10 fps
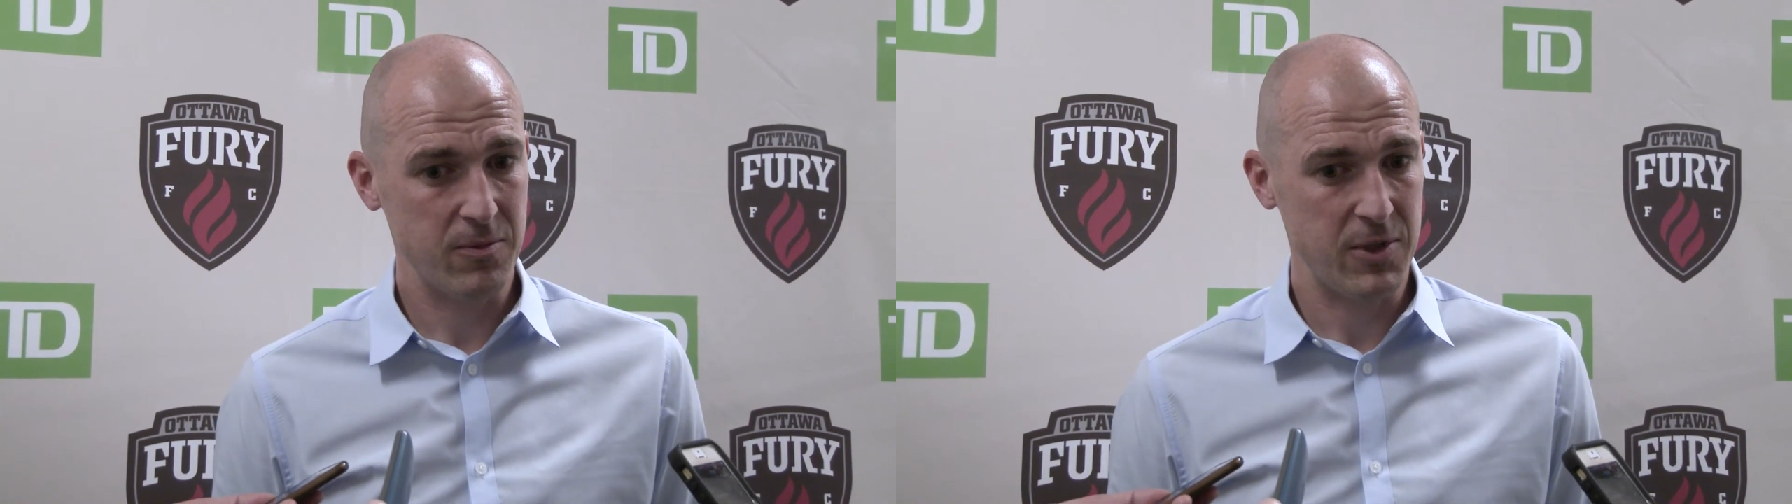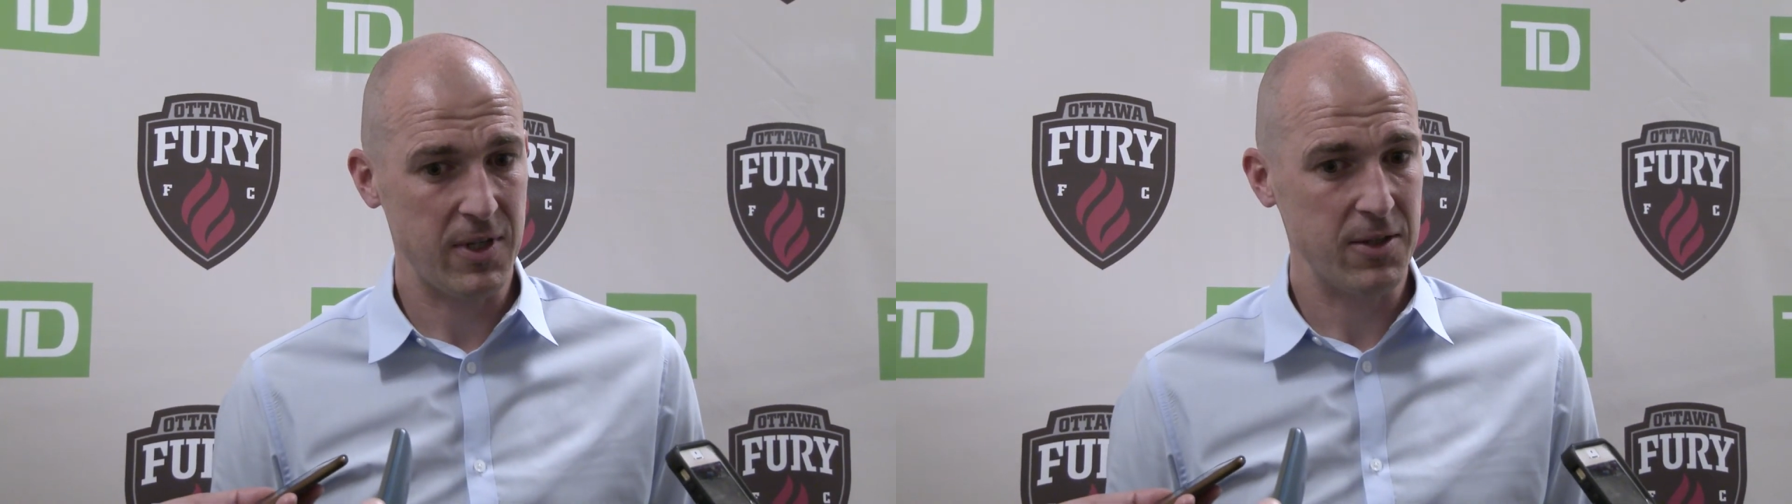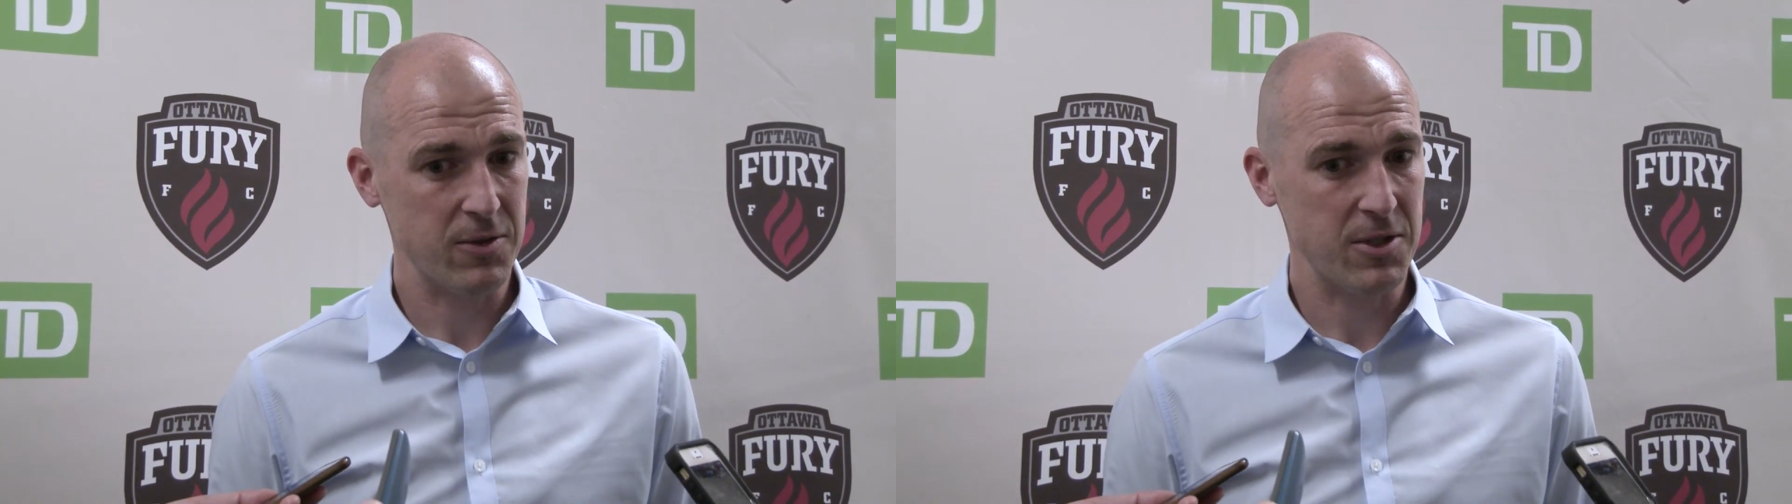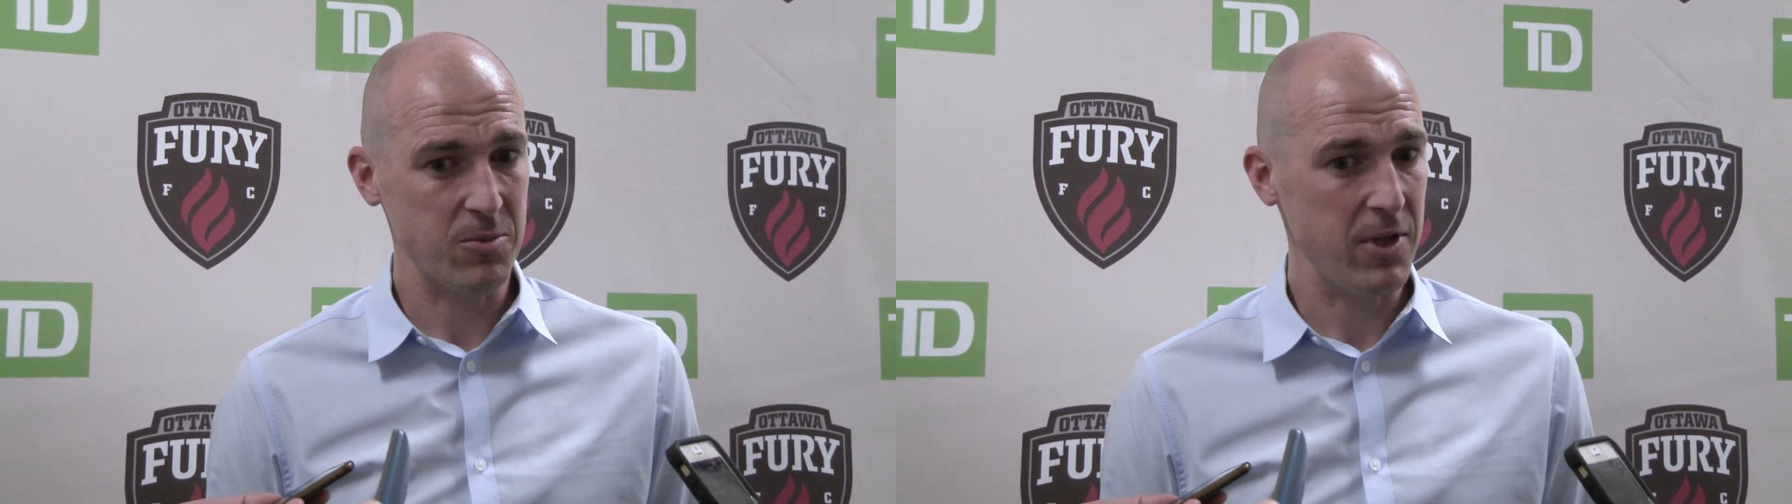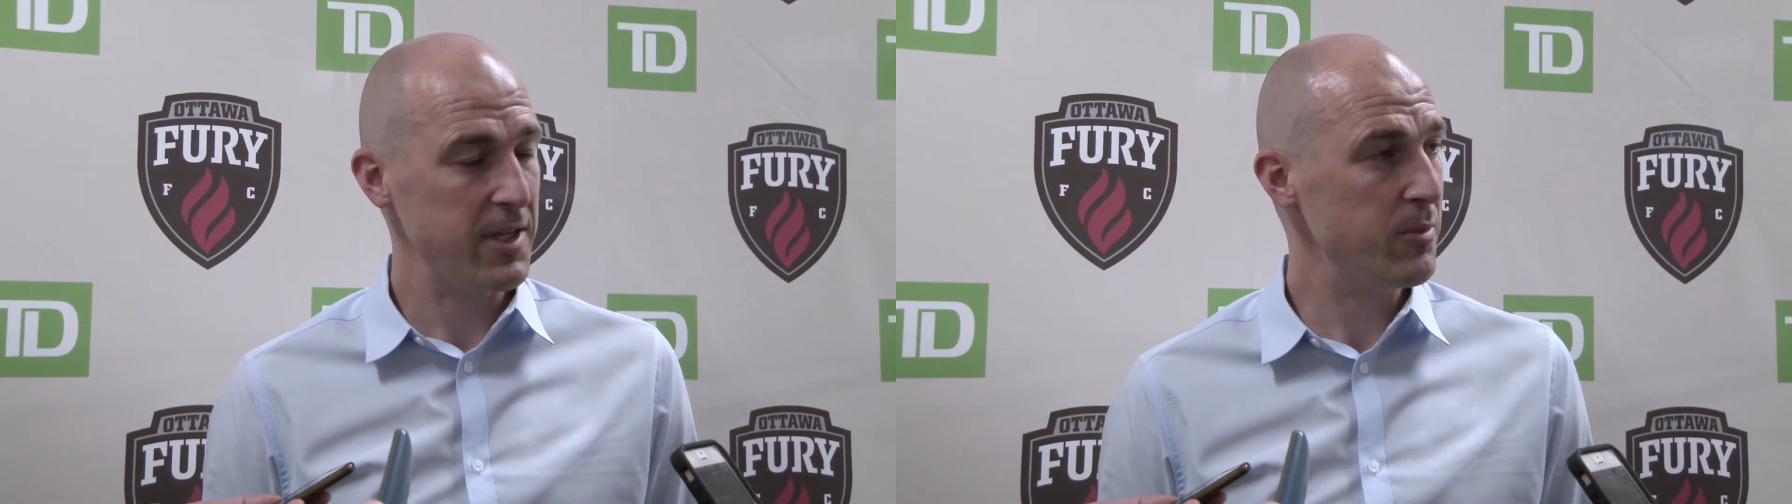tried not to
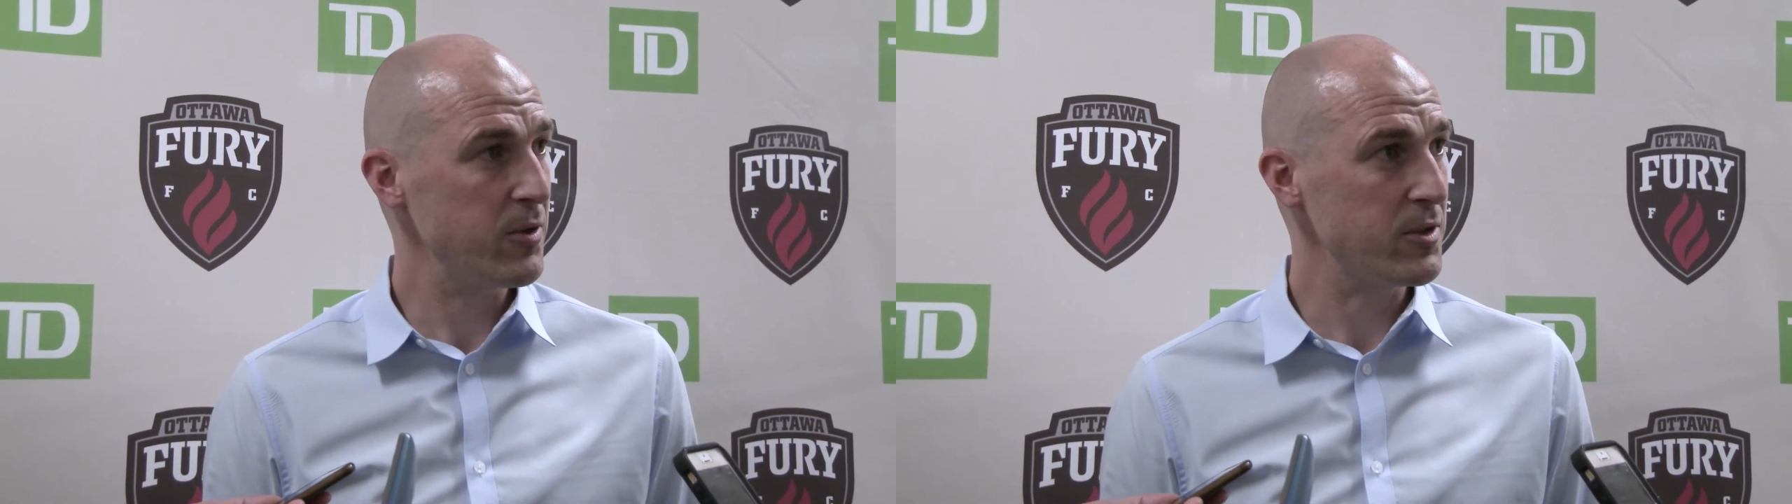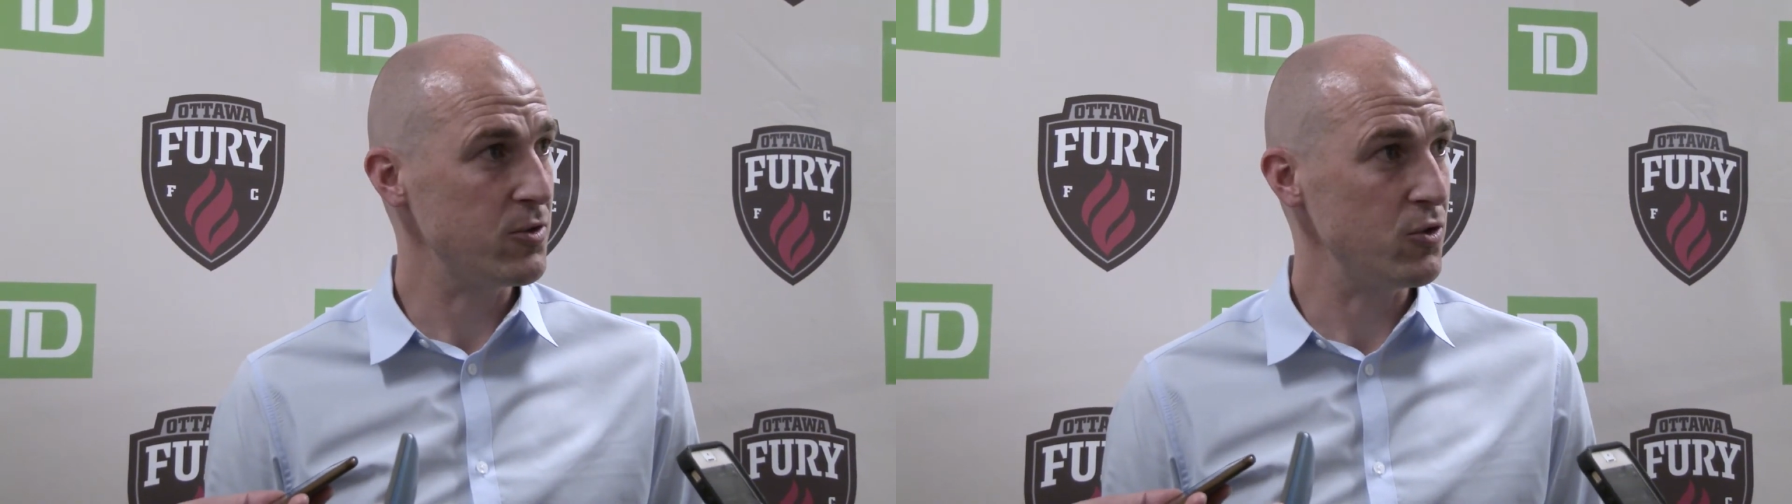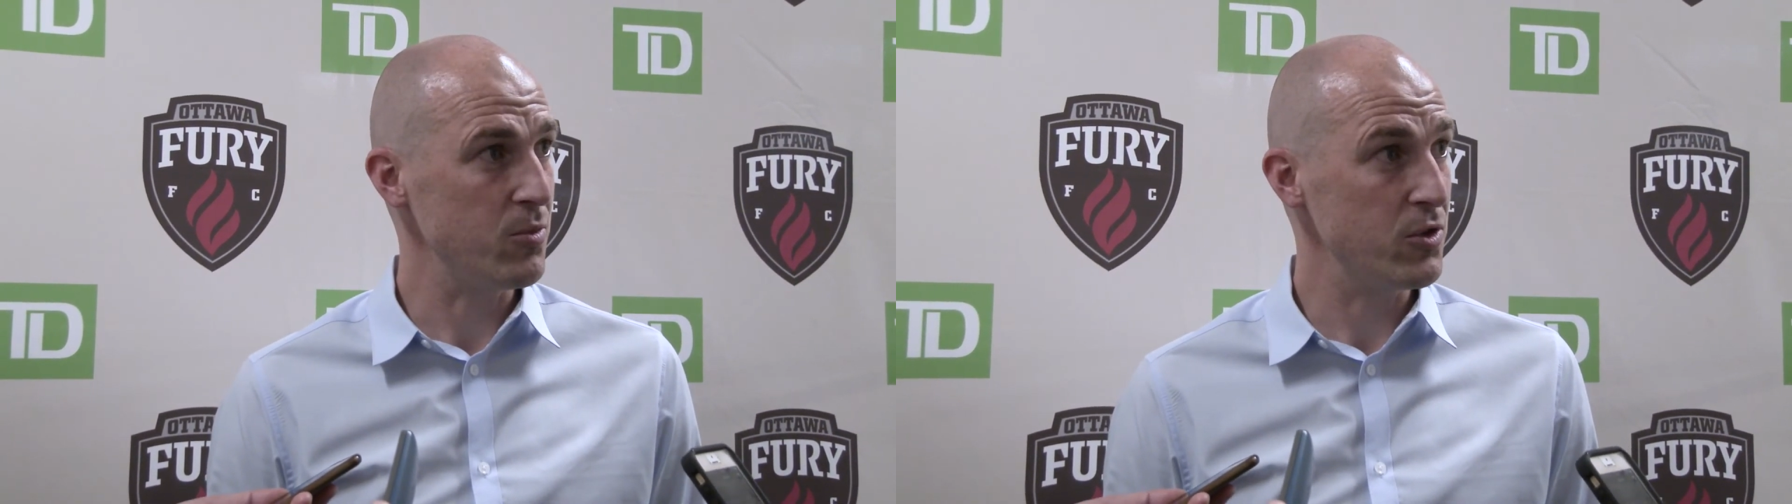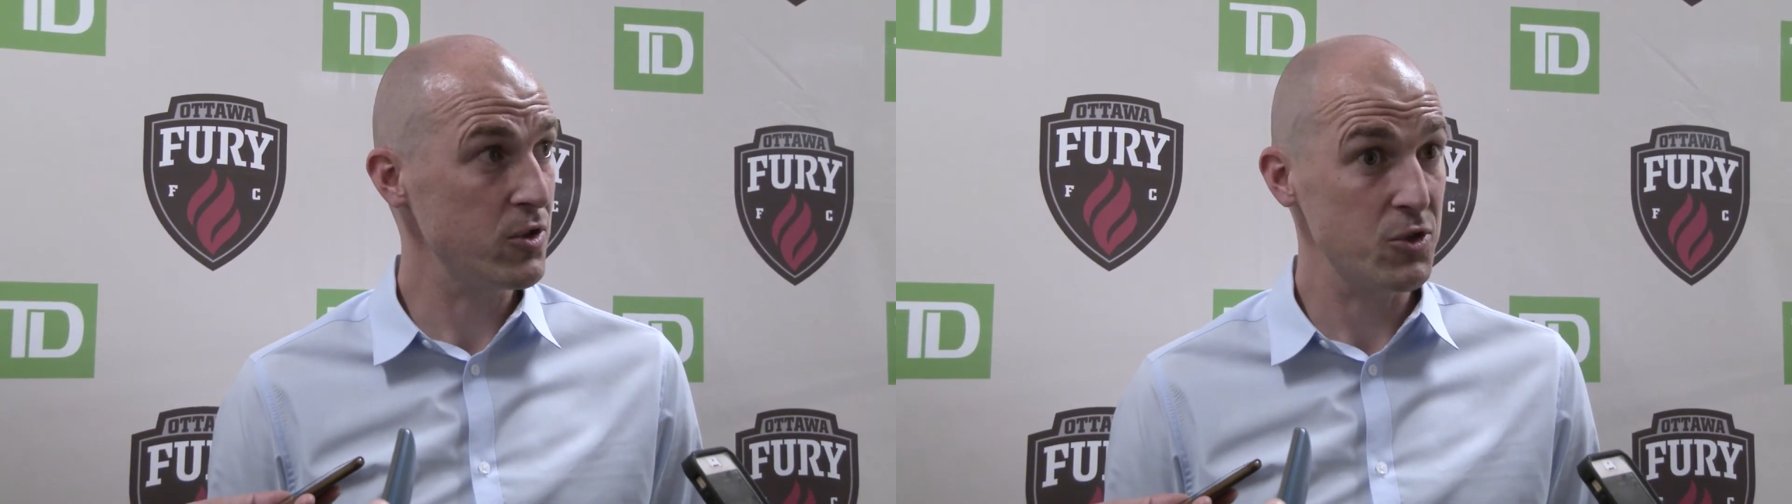complain about it too much,